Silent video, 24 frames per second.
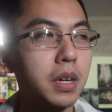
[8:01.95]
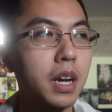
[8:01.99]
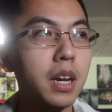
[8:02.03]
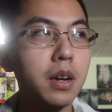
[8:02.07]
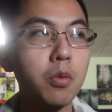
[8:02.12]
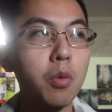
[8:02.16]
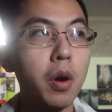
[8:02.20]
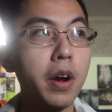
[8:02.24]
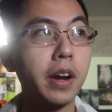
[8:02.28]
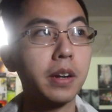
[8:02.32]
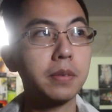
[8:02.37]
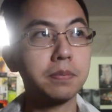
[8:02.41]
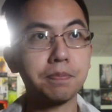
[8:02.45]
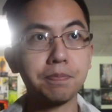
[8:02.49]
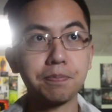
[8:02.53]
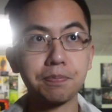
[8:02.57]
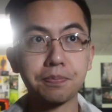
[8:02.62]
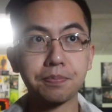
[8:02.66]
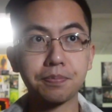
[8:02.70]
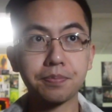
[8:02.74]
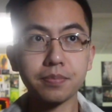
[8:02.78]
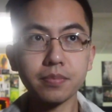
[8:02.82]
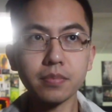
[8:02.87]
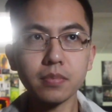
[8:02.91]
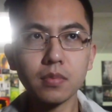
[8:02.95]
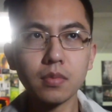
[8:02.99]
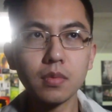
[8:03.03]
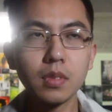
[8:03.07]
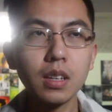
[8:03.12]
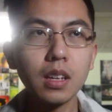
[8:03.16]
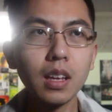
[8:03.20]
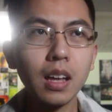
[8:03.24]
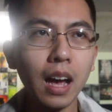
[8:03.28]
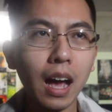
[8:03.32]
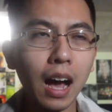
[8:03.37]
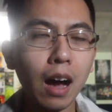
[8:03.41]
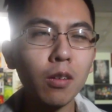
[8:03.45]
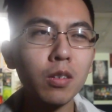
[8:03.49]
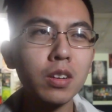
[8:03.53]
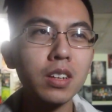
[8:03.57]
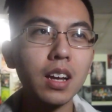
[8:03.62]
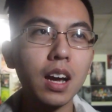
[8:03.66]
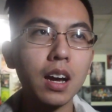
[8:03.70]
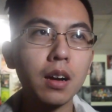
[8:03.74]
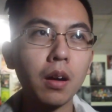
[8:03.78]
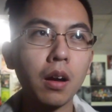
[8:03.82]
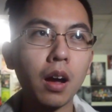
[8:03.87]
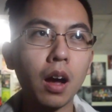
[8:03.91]
But anyway,
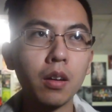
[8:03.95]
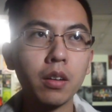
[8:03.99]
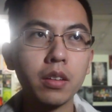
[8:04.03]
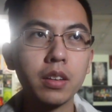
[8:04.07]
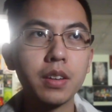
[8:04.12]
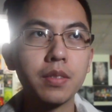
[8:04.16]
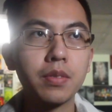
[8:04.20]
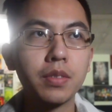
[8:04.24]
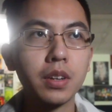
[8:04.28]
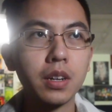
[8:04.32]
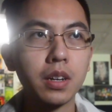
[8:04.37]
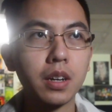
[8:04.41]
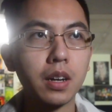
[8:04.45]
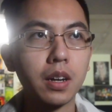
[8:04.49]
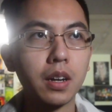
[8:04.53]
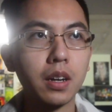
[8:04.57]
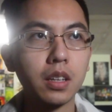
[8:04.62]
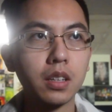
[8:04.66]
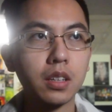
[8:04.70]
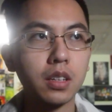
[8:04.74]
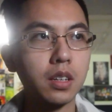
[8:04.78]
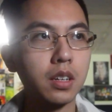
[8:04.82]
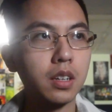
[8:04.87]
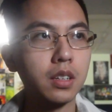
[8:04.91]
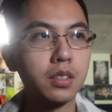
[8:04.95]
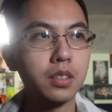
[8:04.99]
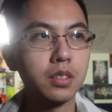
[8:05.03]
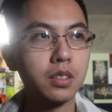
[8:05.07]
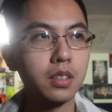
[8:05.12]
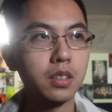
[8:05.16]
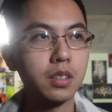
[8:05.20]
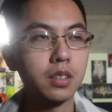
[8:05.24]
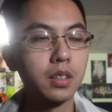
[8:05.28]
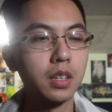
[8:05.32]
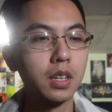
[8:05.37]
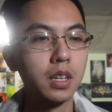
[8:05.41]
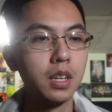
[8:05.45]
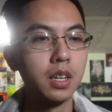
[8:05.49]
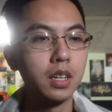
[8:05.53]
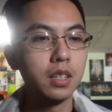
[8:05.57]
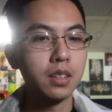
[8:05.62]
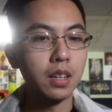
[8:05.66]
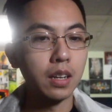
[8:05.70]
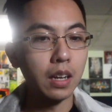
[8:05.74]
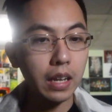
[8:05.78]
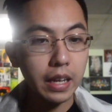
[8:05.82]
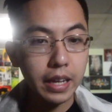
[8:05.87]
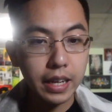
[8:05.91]
I'll leave the
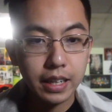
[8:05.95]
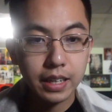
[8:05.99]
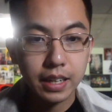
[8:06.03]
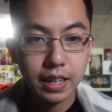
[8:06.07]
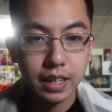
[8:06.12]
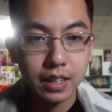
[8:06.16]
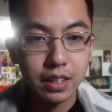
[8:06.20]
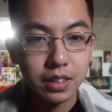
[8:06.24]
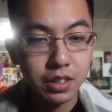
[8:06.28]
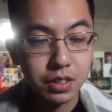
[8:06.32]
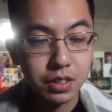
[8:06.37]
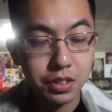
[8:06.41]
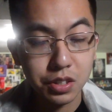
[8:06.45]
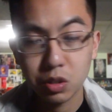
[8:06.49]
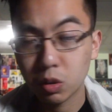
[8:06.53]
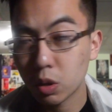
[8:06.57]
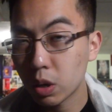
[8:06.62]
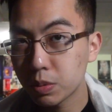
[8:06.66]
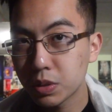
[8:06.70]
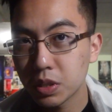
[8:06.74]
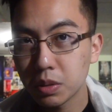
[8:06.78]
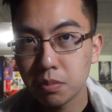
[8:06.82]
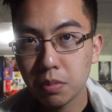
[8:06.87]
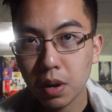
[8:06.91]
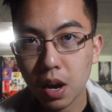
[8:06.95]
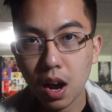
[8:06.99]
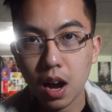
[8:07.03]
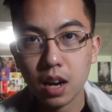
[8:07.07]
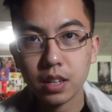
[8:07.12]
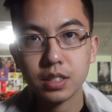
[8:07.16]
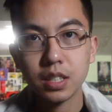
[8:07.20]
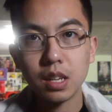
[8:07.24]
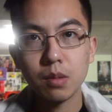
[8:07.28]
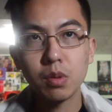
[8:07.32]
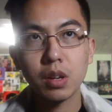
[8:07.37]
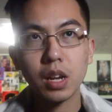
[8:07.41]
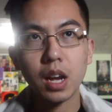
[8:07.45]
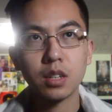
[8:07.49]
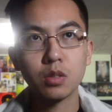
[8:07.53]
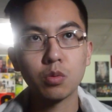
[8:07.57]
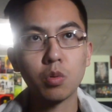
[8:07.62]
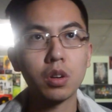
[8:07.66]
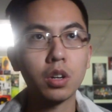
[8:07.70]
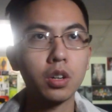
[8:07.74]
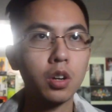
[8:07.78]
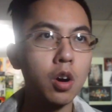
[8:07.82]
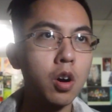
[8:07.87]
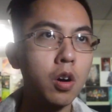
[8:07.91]
link in the description box if you guys
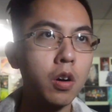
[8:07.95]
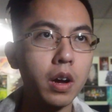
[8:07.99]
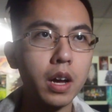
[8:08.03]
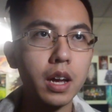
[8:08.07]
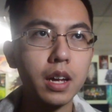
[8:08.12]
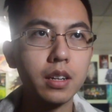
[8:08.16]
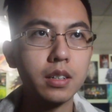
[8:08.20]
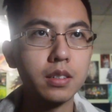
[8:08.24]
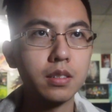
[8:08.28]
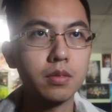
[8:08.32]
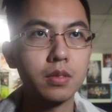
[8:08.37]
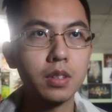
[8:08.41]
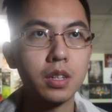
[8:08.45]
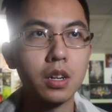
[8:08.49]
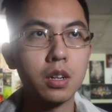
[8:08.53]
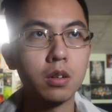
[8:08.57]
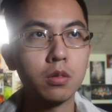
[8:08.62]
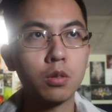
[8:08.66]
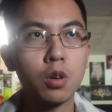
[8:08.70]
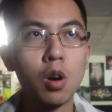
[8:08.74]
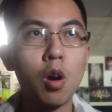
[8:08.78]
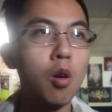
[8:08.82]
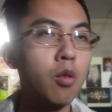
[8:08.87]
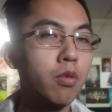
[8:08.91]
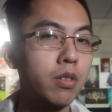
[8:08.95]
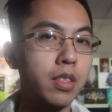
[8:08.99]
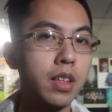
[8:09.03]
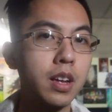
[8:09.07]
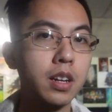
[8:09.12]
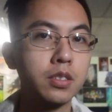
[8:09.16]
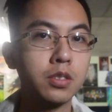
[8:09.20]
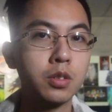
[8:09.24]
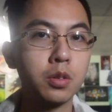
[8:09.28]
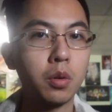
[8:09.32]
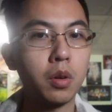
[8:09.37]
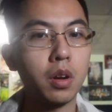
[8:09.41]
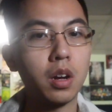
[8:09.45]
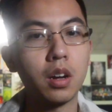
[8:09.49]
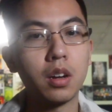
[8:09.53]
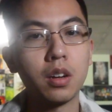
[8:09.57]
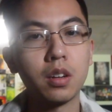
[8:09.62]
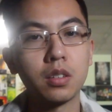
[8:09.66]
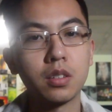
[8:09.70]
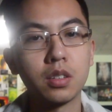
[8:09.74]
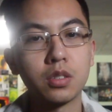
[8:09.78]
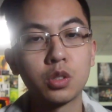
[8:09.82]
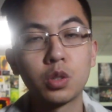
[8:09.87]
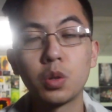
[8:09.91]
want to go ahead and, you know, go over there
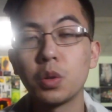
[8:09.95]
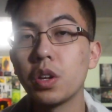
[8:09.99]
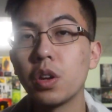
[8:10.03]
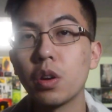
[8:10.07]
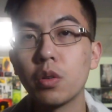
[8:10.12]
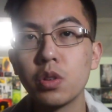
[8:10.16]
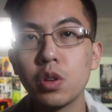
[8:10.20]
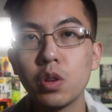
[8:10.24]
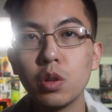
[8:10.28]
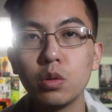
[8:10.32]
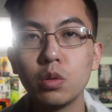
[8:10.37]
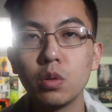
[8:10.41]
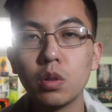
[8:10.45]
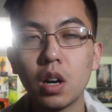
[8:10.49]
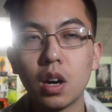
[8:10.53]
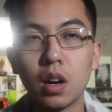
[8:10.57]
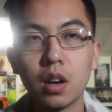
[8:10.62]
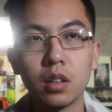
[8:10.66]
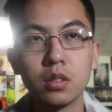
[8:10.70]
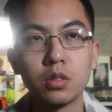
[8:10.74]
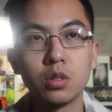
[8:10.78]
to the Studio U